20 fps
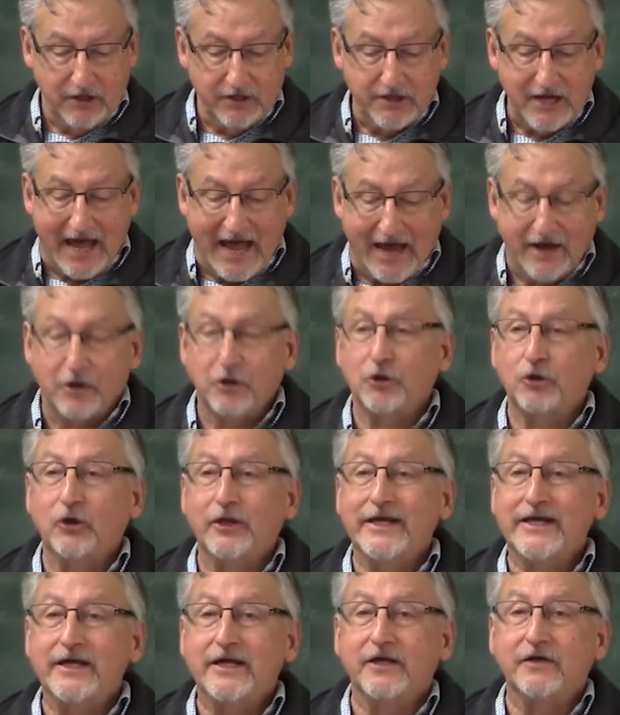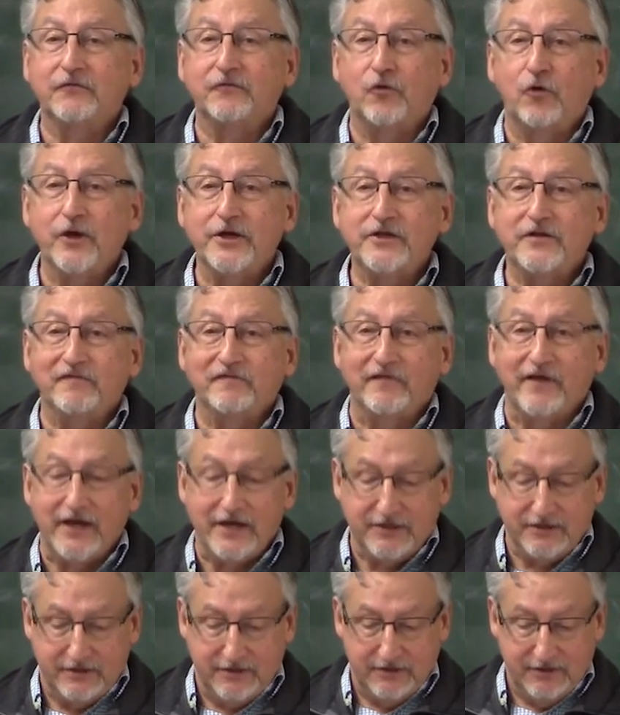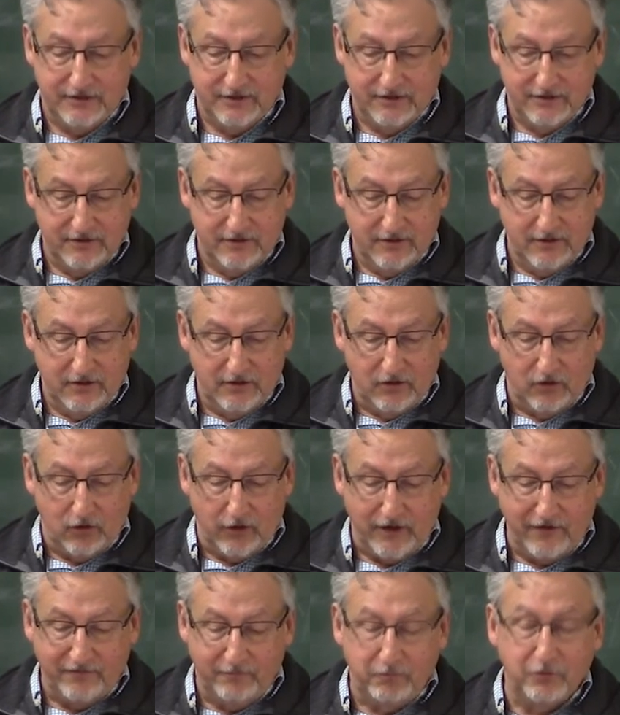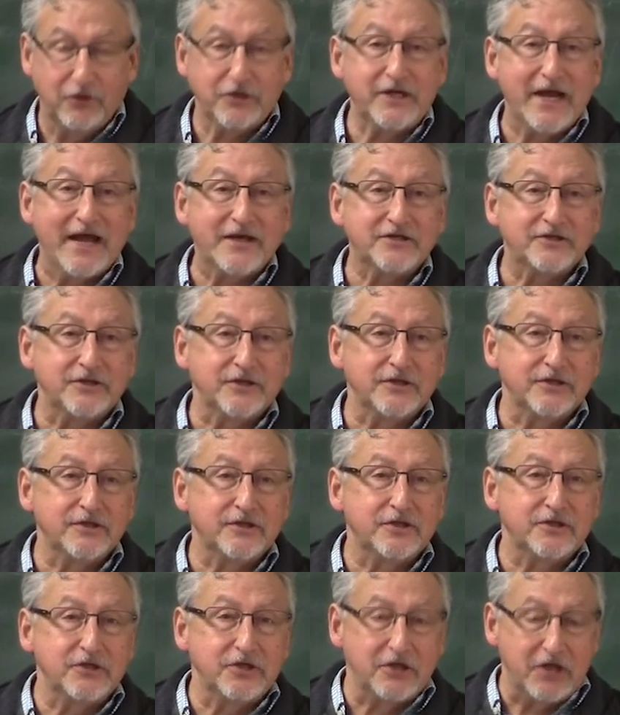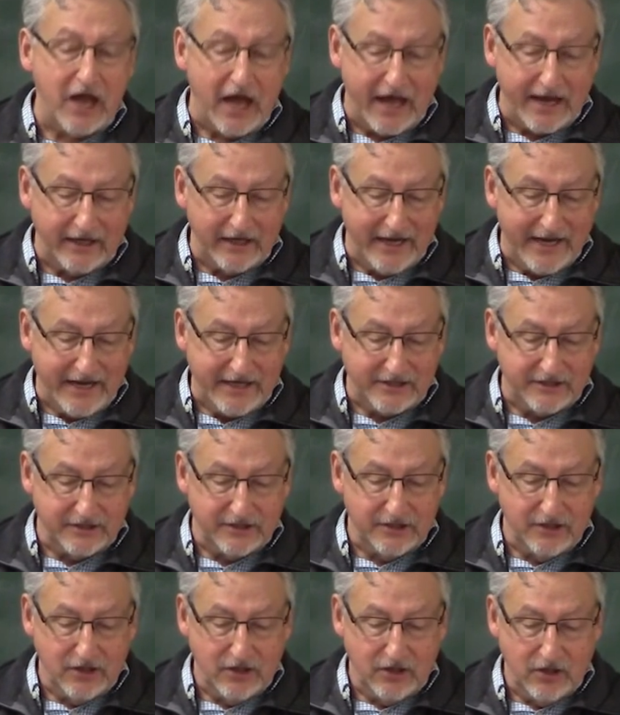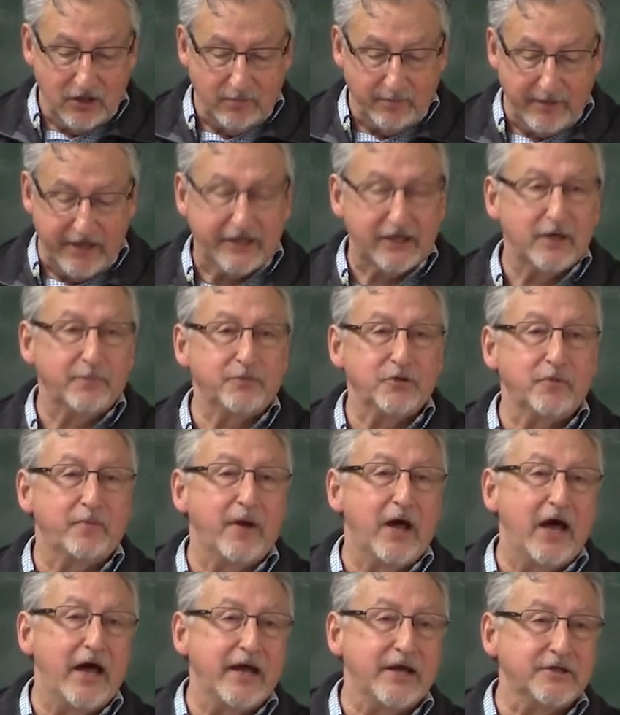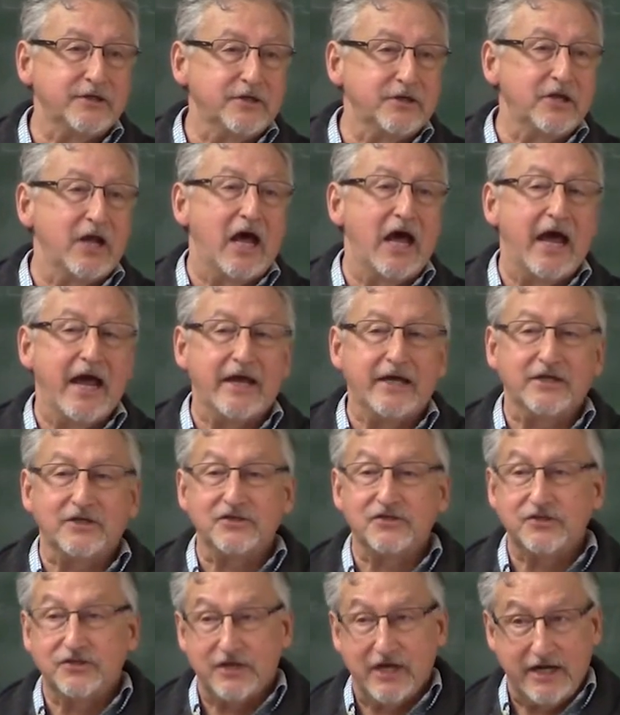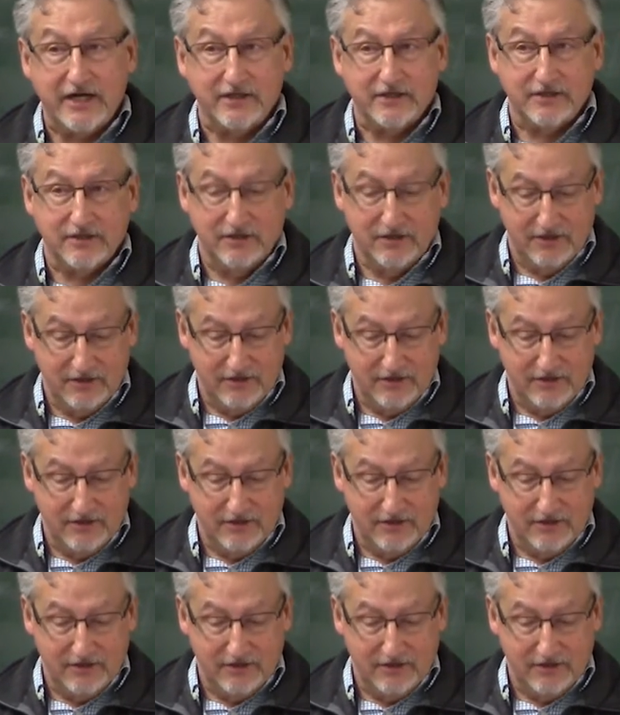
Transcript: Die early and avoid the fate, or if predestined to die late, make up your mind to die in state.